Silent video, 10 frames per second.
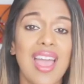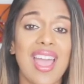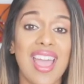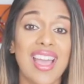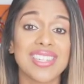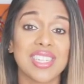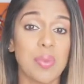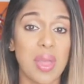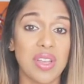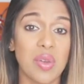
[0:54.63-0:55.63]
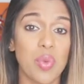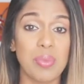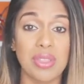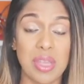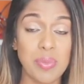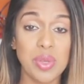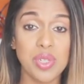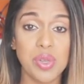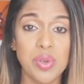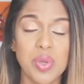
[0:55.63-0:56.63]
And depending on what lip you
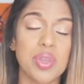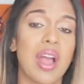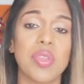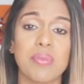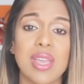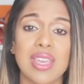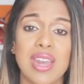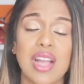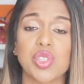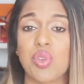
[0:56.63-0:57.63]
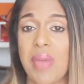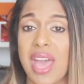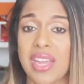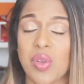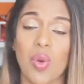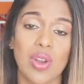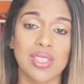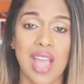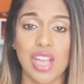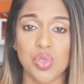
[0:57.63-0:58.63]
do, you can either make it as dramatic or
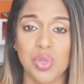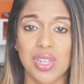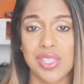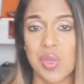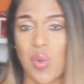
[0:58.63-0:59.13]
as casual as you